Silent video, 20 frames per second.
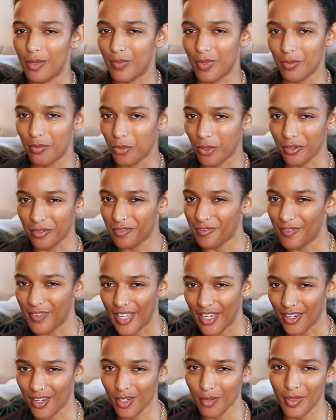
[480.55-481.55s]
be more
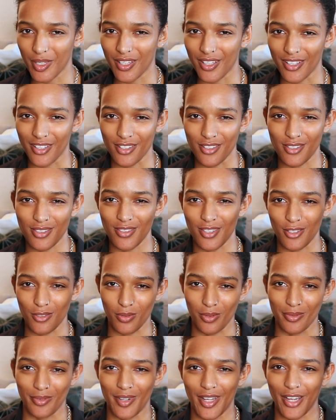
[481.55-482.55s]
fair because this
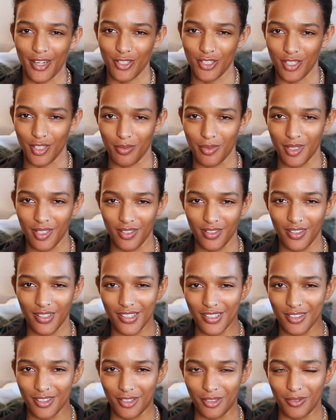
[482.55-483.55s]
one would actually be,
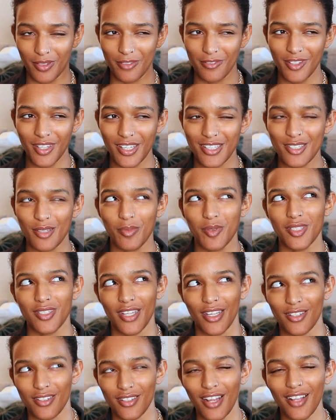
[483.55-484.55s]
you know, I feel like
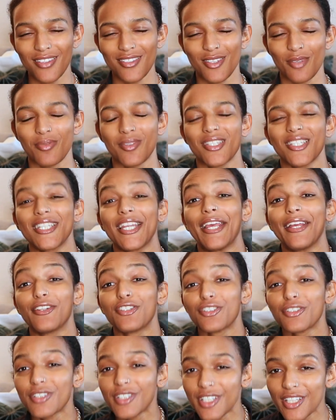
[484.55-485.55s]
not
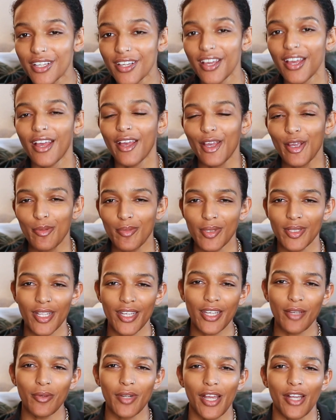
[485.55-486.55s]
substantially, but
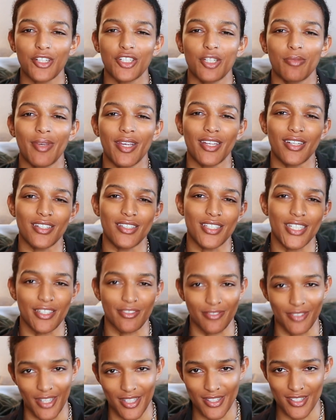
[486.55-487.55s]
like it would actually make a
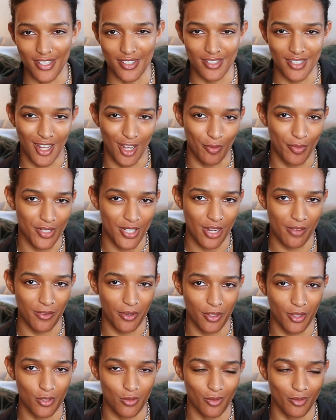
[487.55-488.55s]
difference as to how much
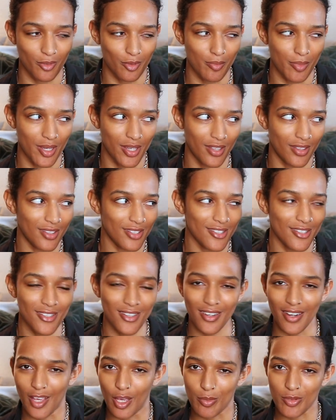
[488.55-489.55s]
heavier this one would be. This is
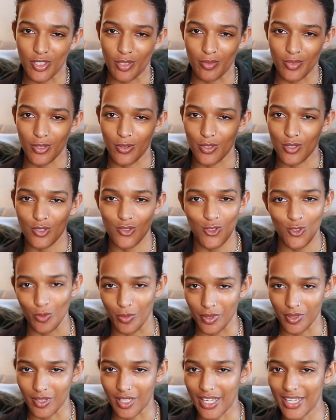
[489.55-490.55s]
an Epsom, so it's
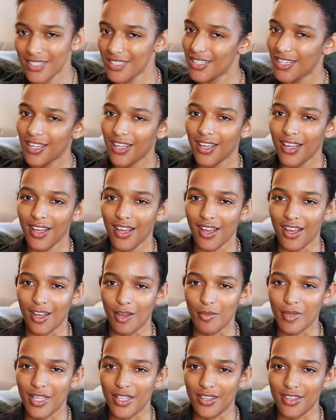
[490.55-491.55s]
super light,
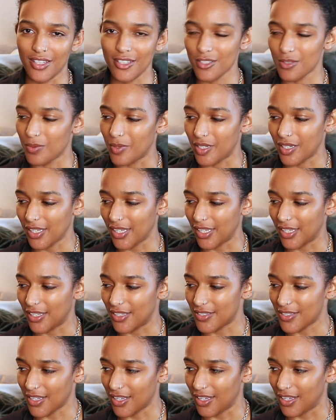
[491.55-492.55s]
and this one
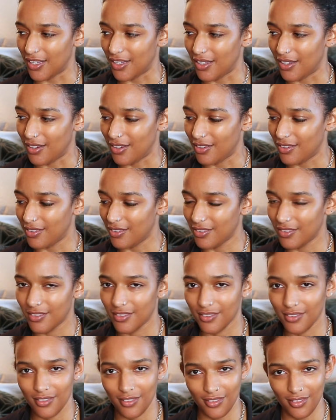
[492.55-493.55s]
is in
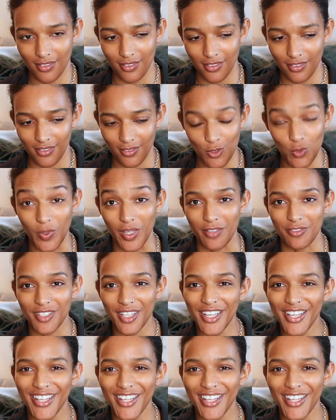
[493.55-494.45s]
Swift.